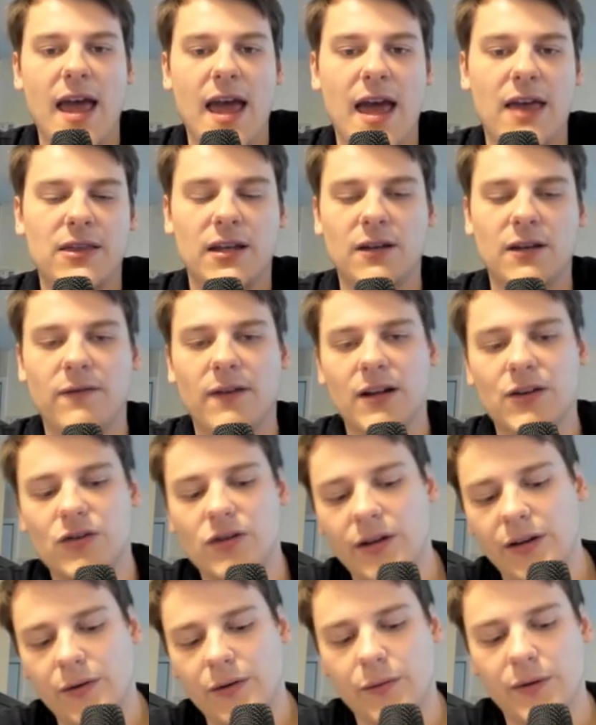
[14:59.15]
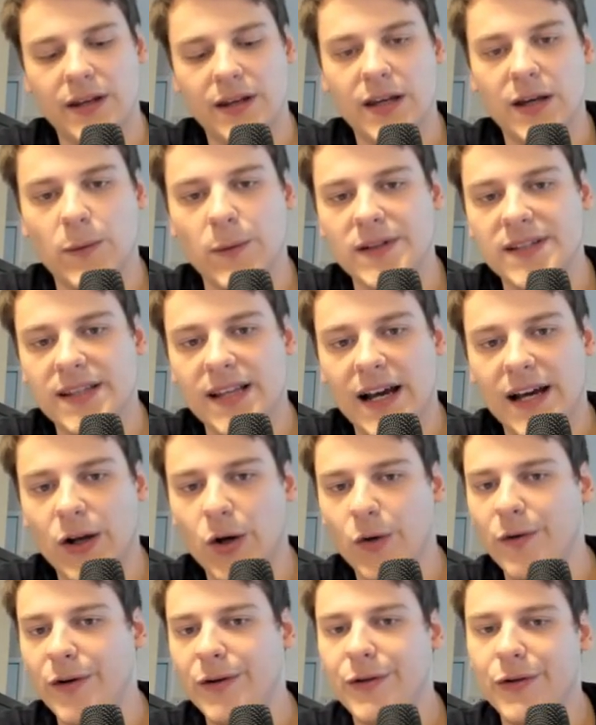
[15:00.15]
And then eventually, you know, the king will slide
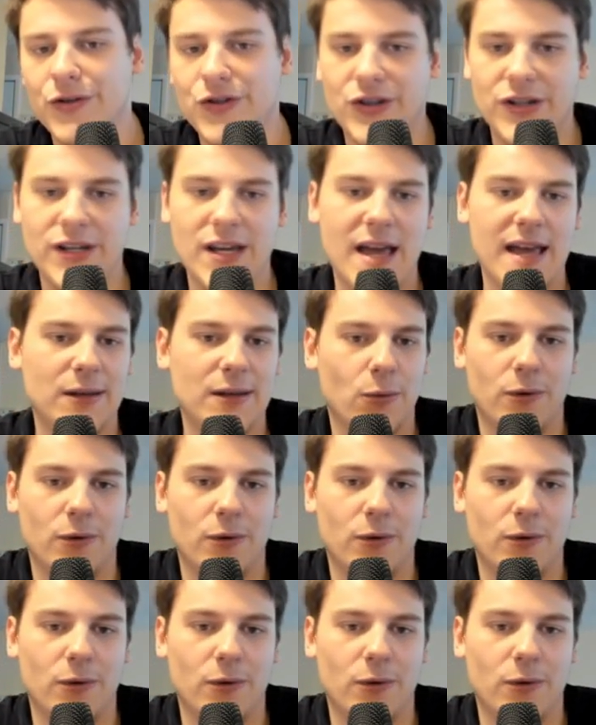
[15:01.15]
over to g8 or